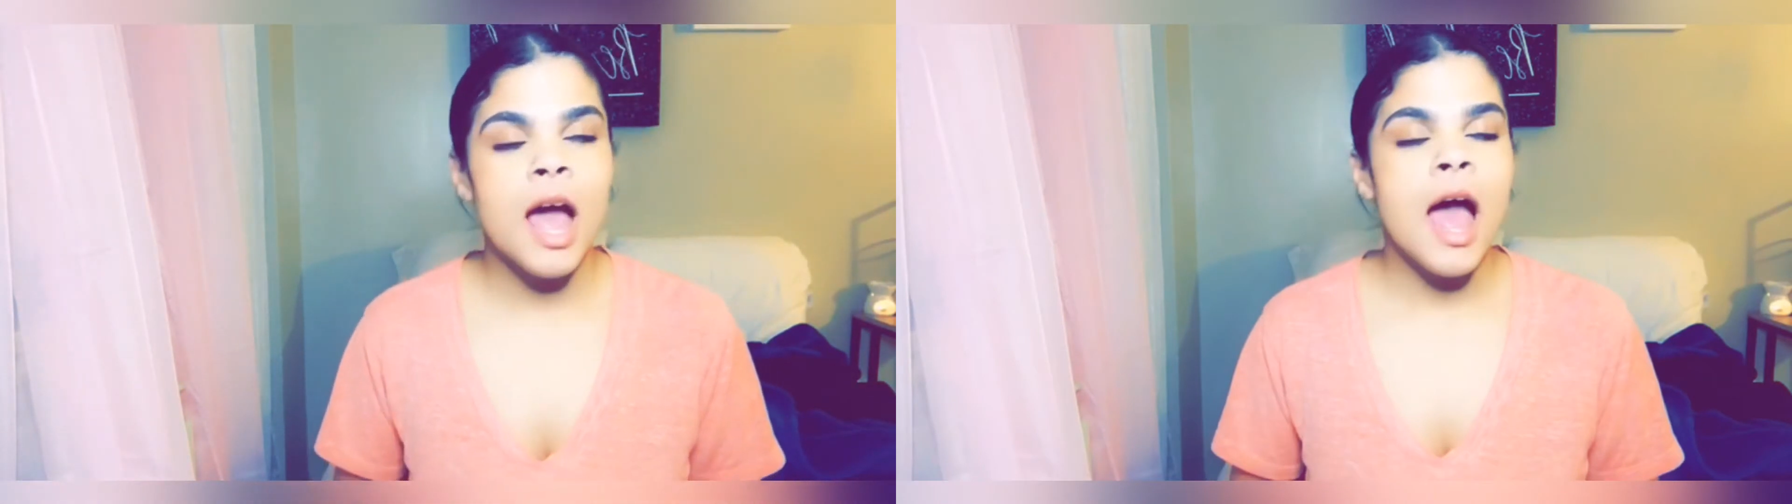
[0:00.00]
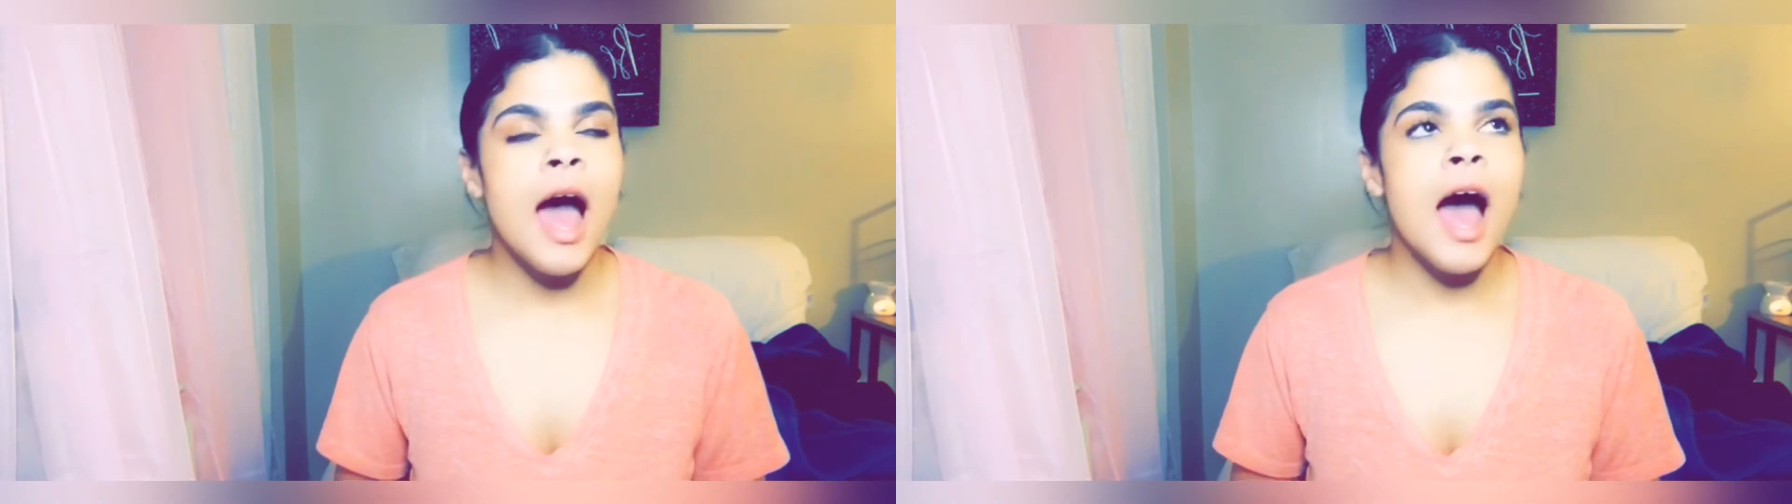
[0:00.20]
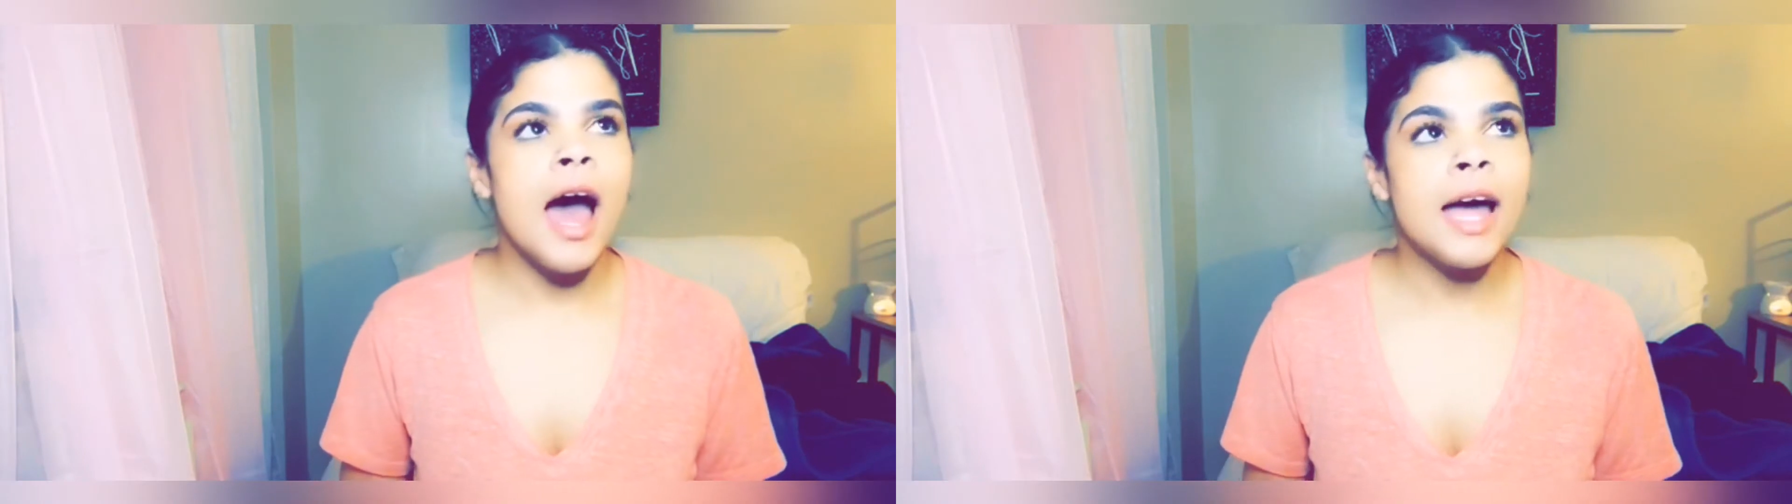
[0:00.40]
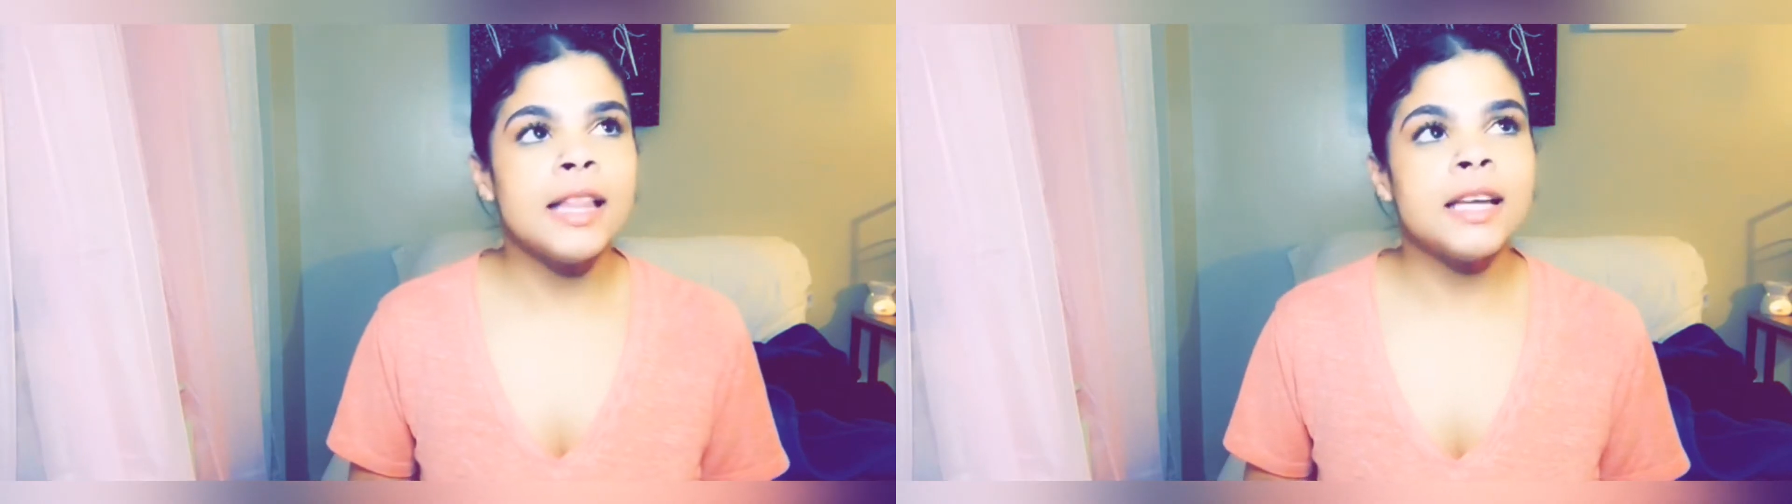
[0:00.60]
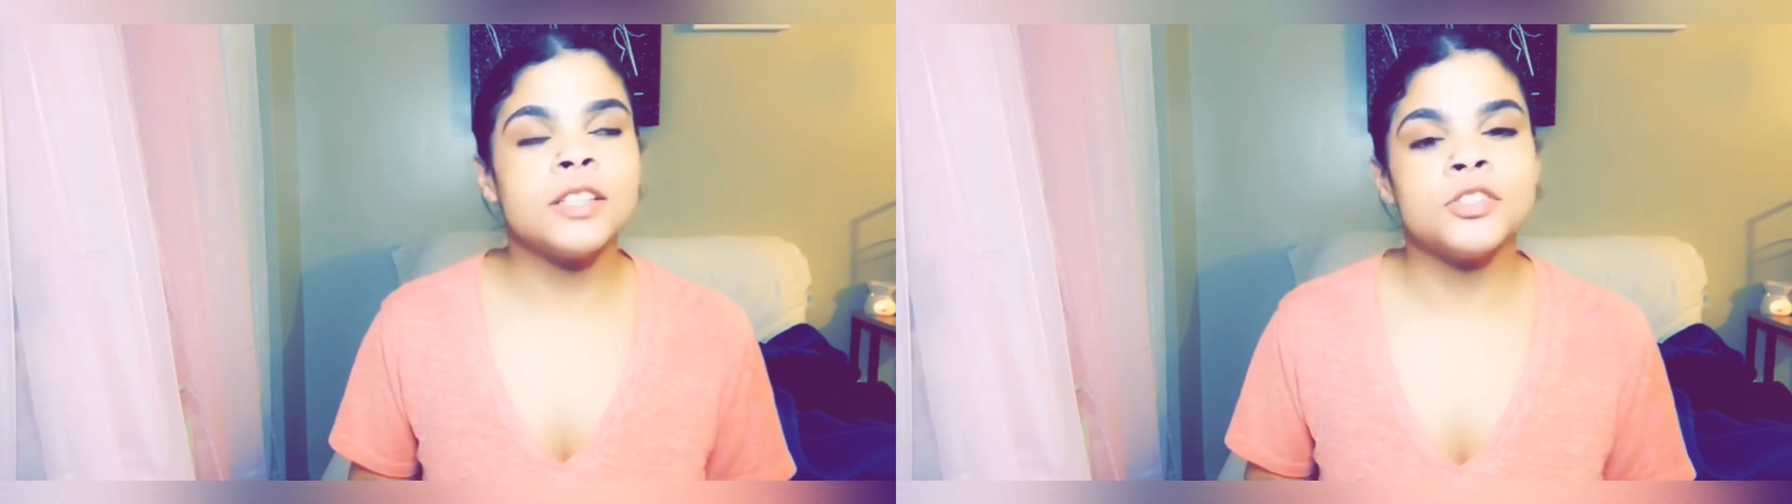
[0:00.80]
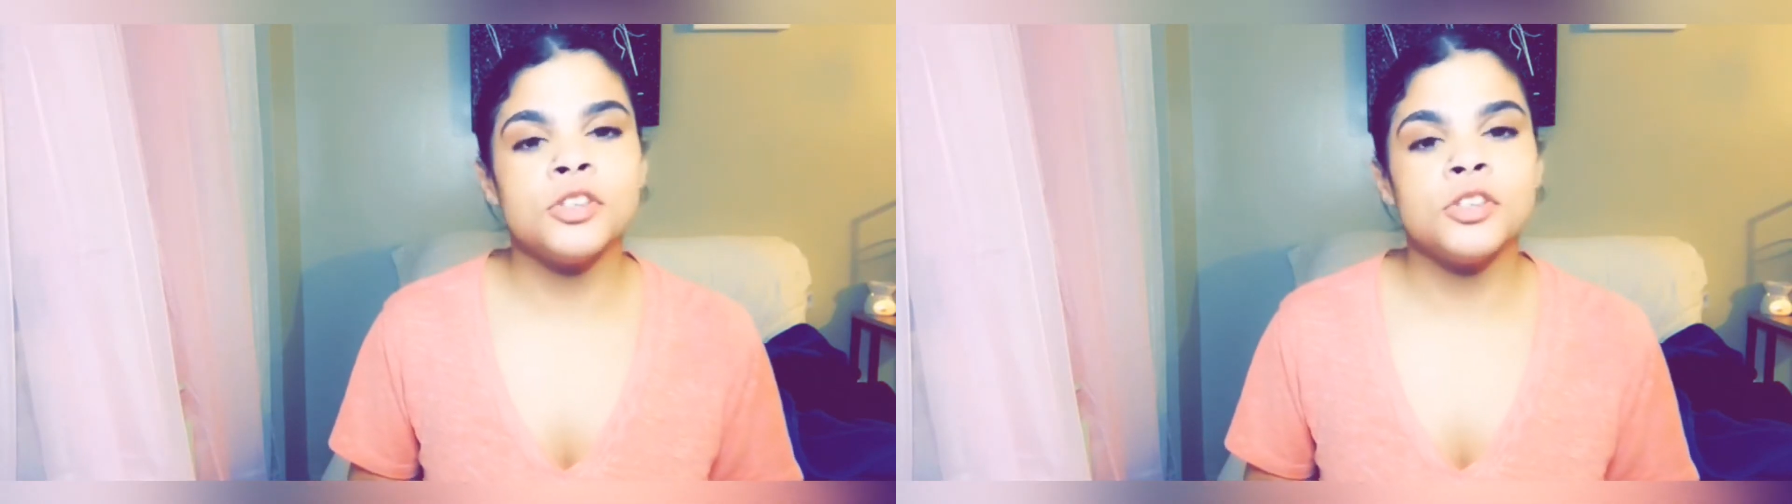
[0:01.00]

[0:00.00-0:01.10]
I like to use